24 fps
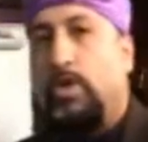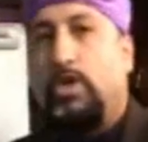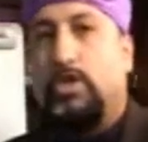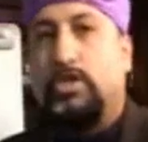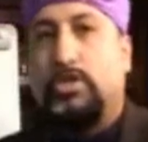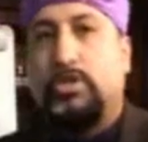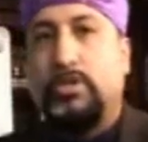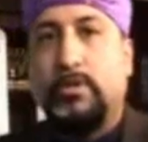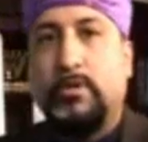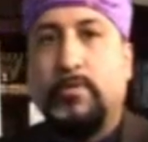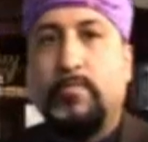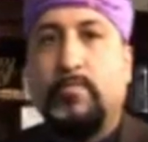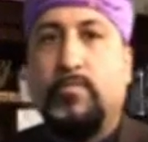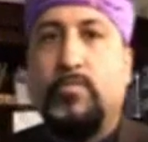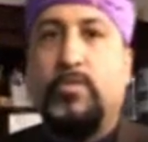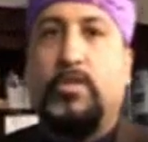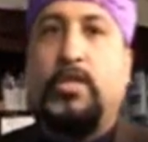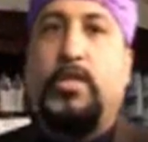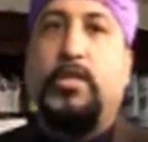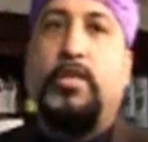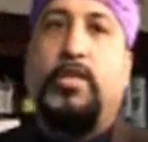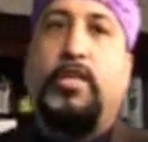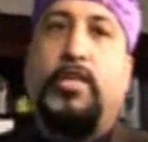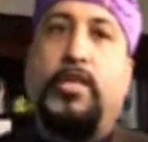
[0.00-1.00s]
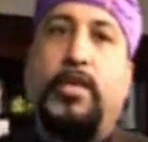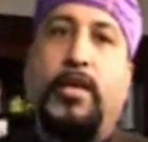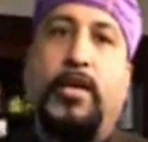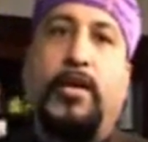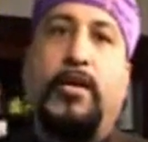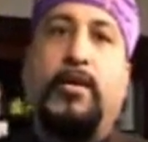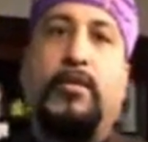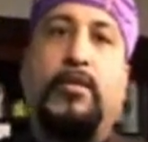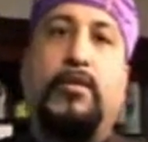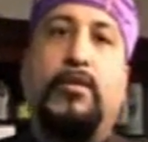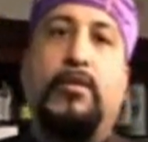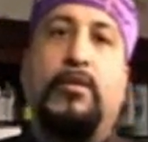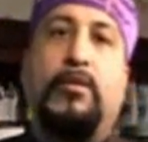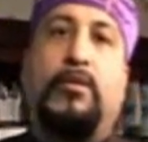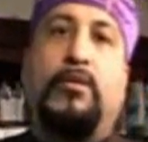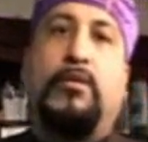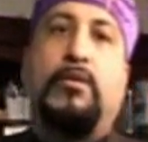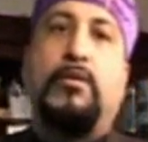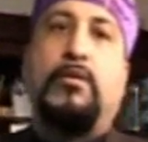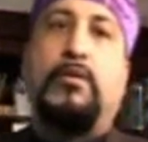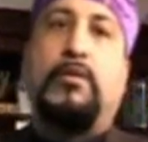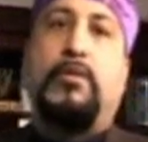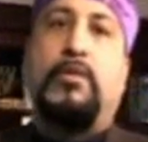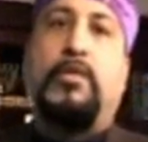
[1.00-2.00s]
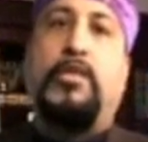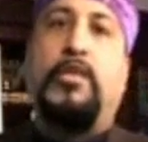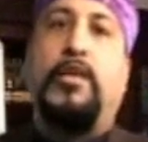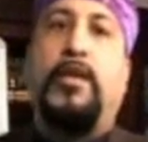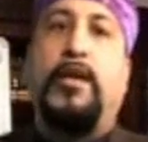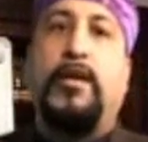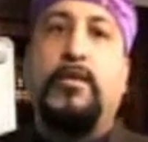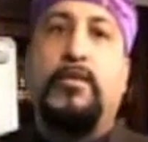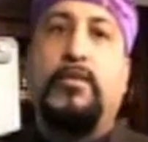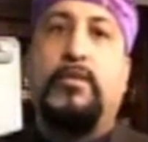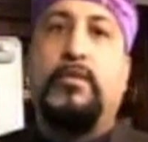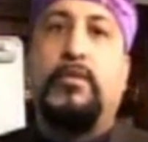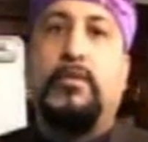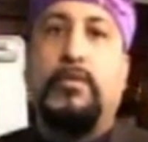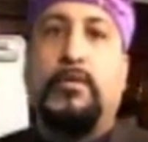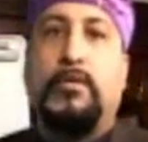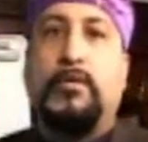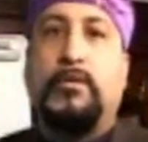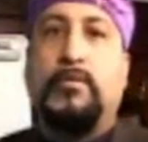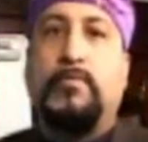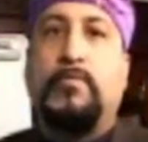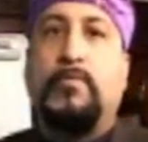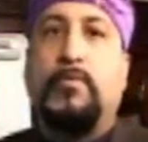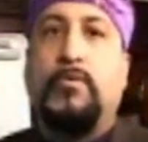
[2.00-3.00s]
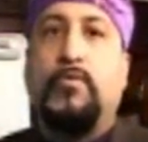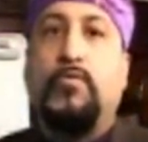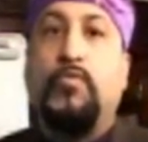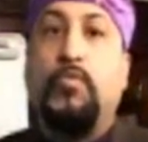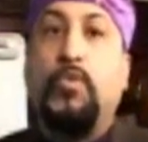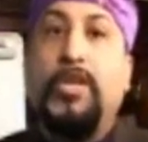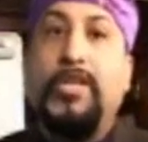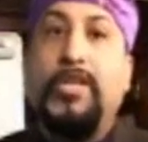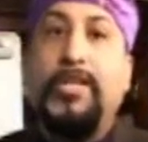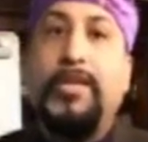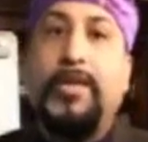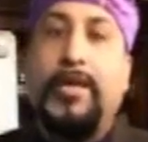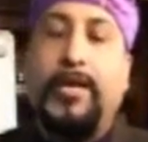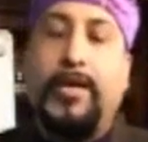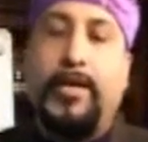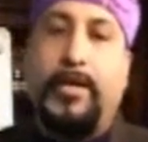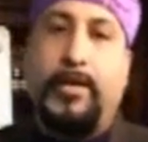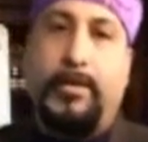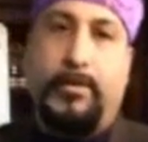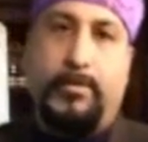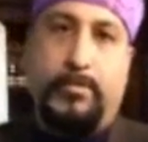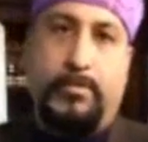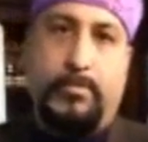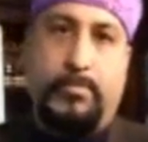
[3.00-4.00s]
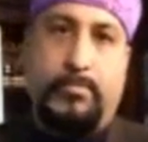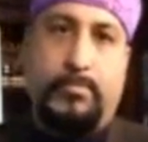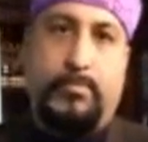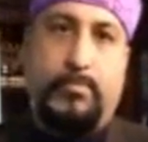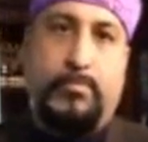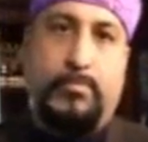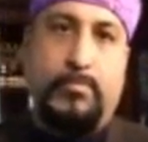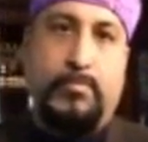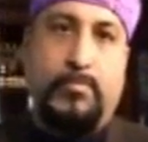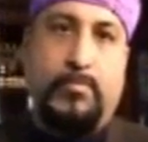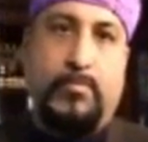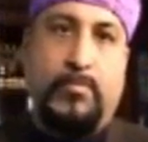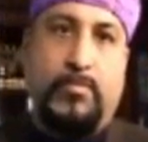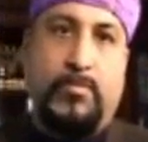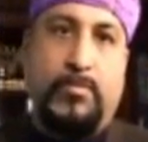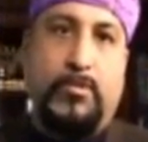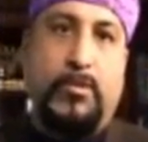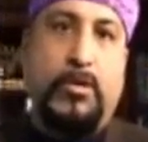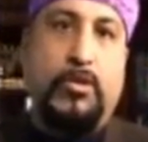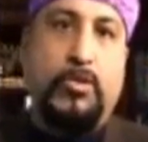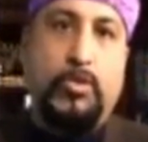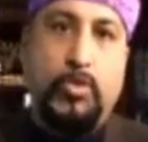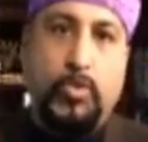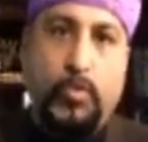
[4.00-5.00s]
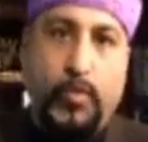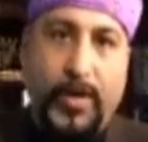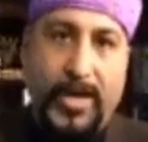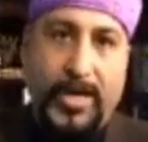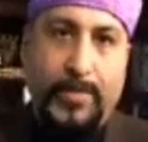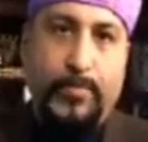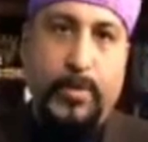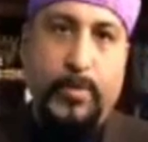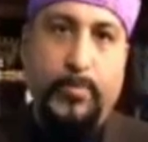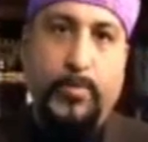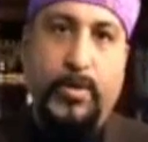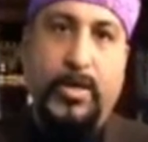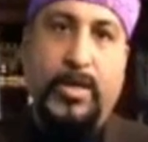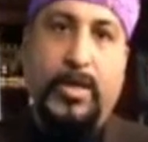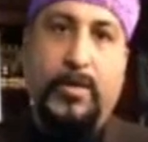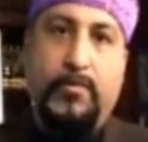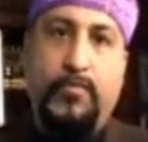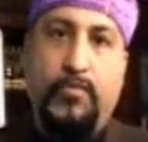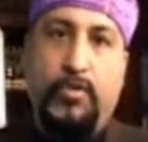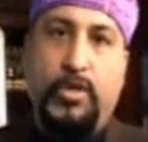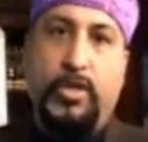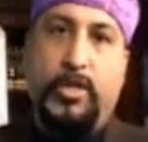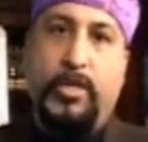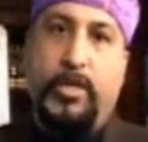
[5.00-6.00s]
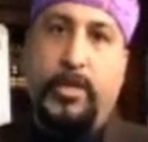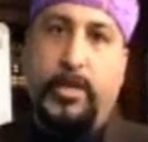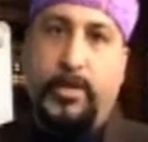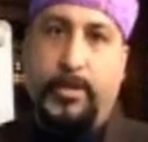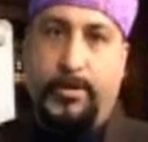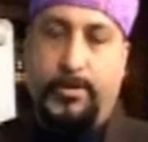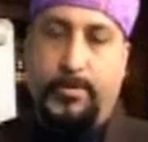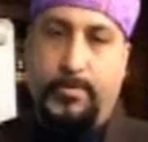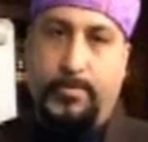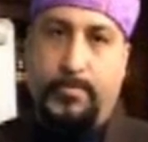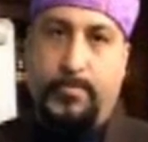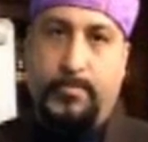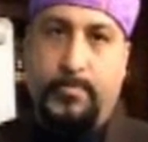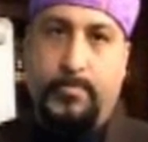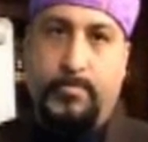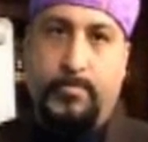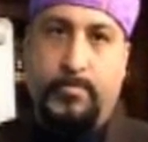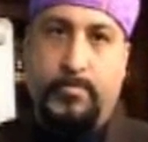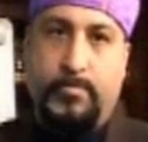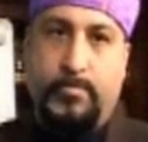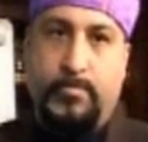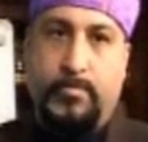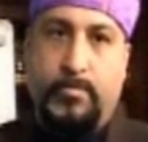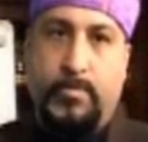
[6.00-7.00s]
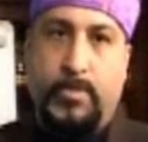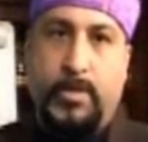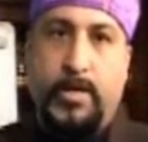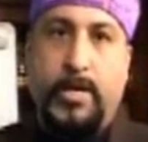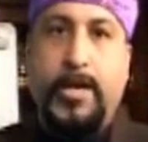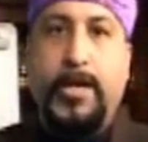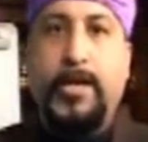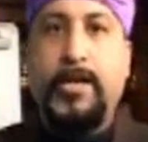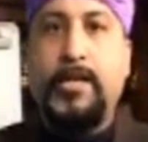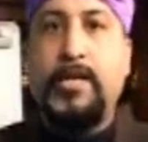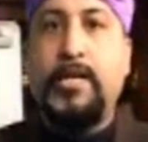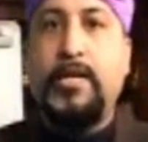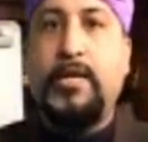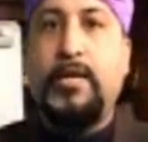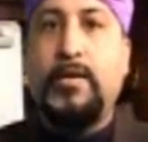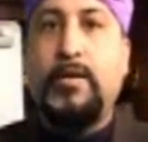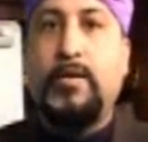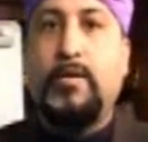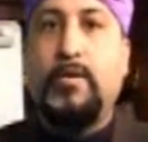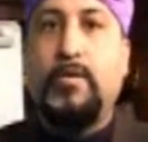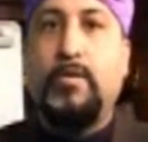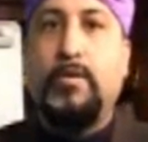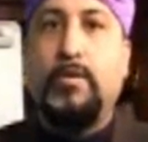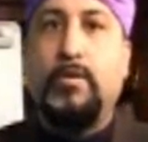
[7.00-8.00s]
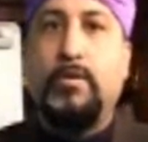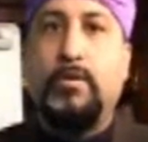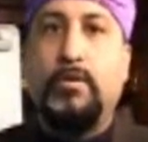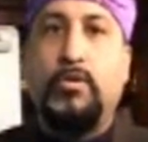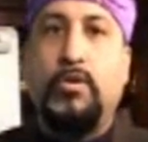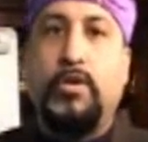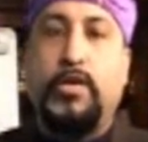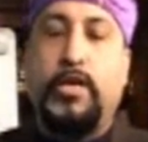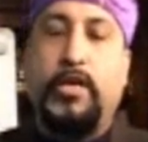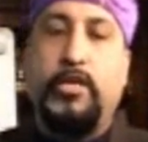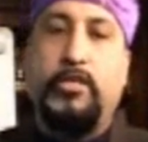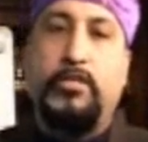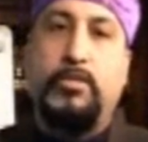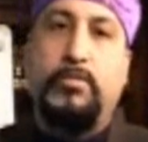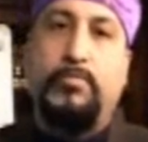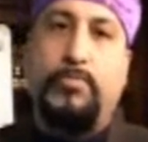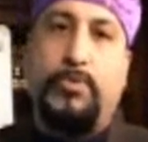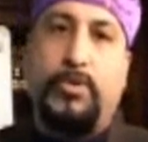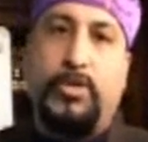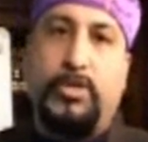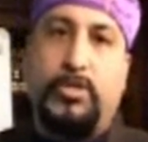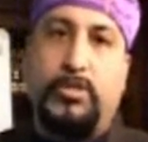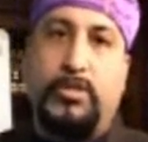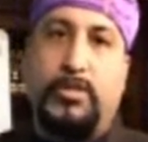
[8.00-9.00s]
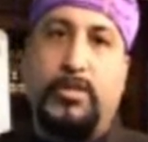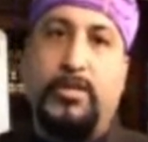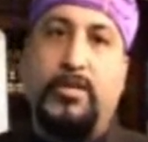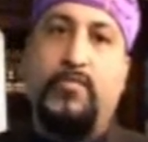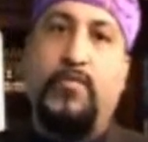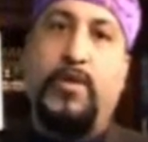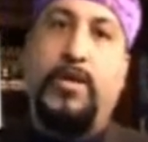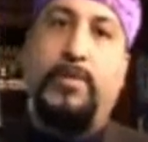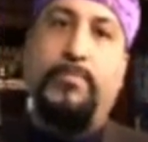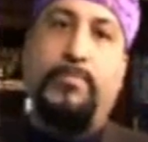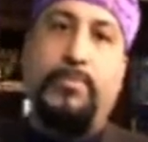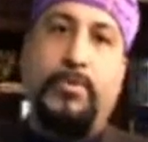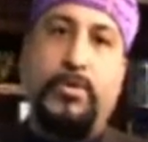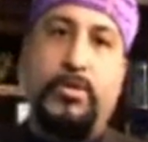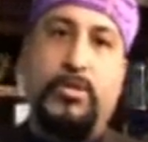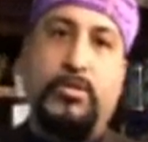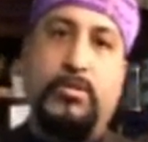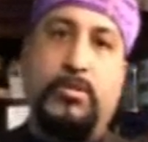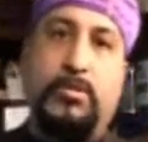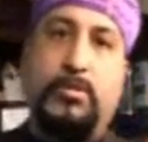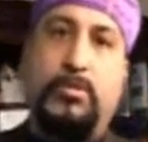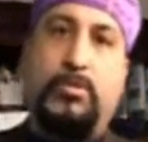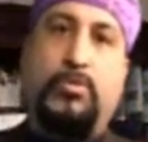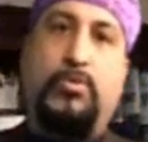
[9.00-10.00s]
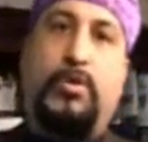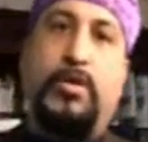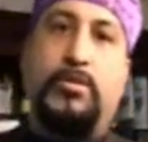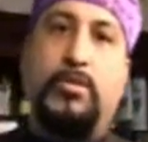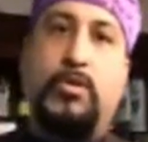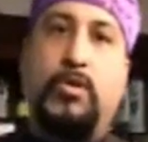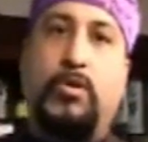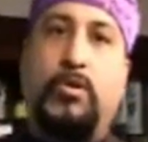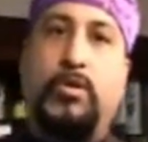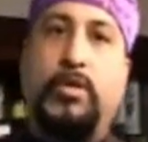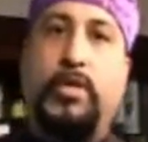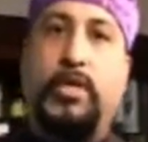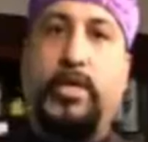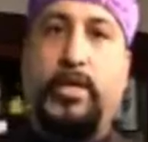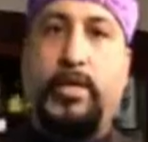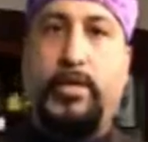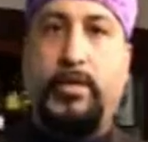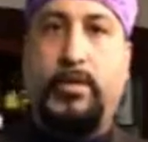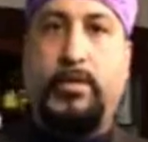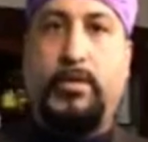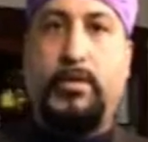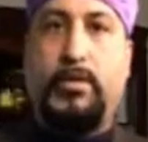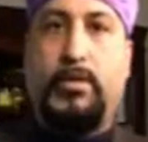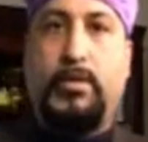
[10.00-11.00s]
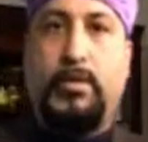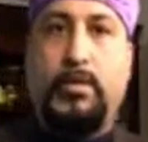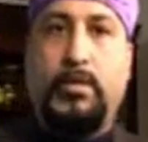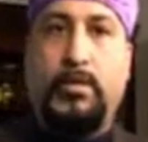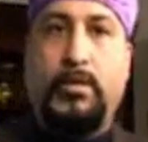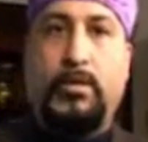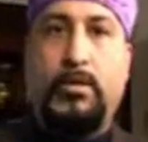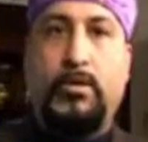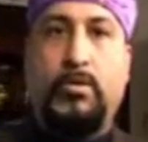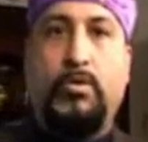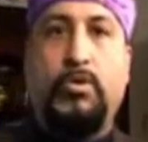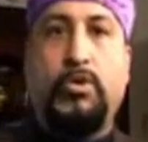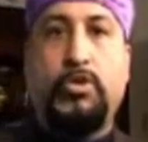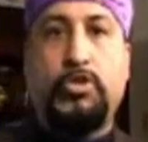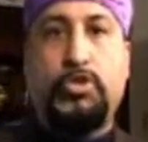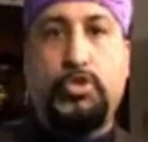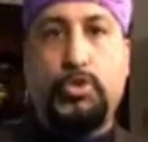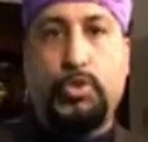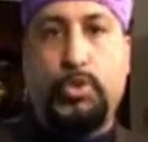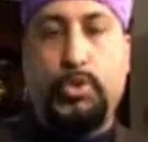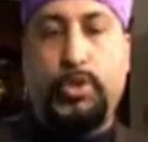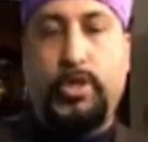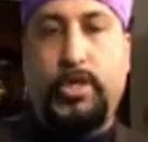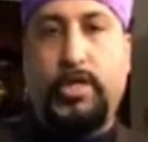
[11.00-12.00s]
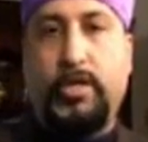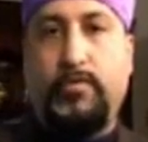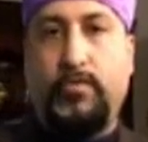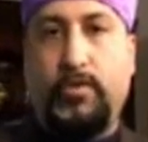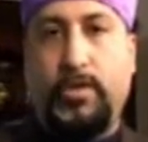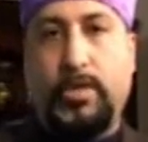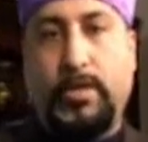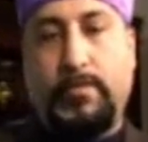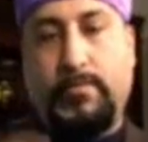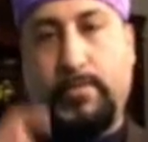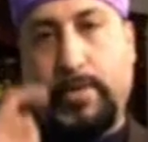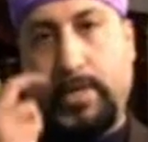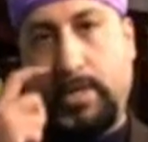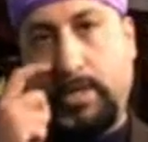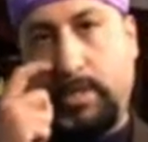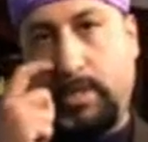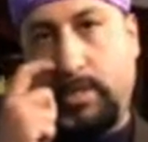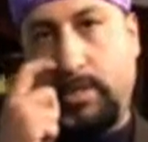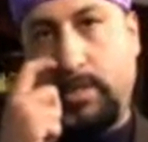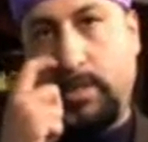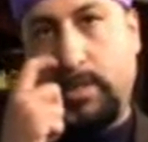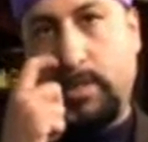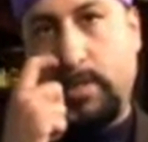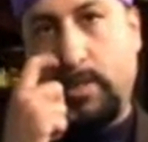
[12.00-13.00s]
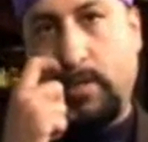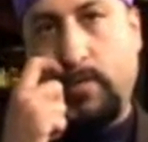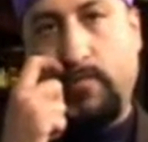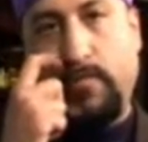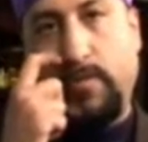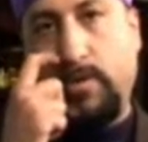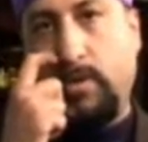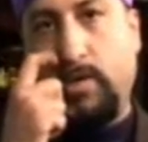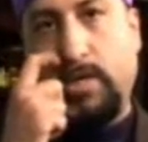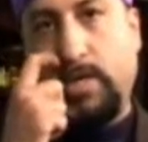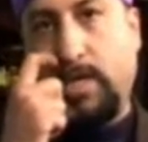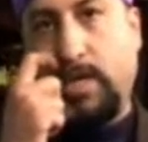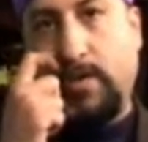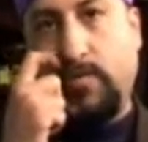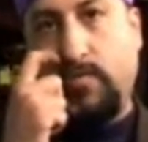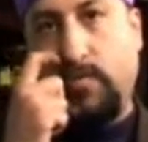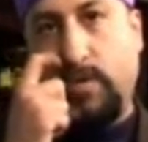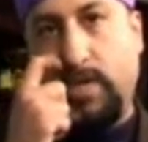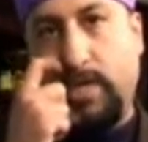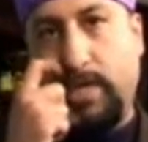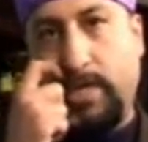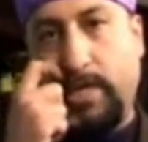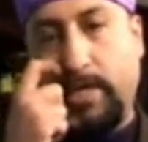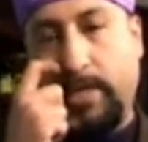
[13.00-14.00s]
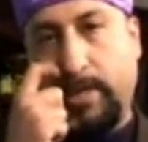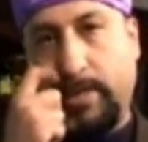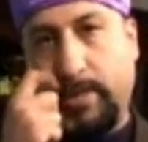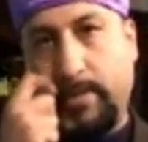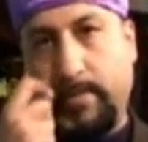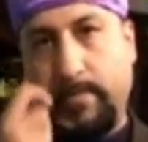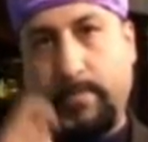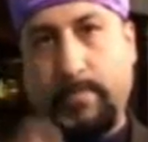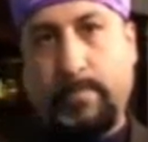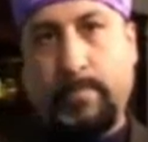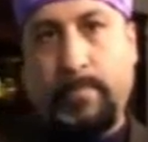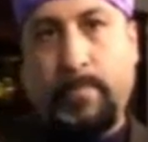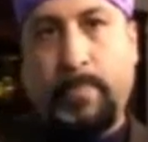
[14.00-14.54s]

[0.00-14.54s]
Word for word: was that he had, he had uh, woolly hair. Now do white people have woolly hair? any Caucasian person, any white person who has long hair or short hair for that matter will not have woolly hair.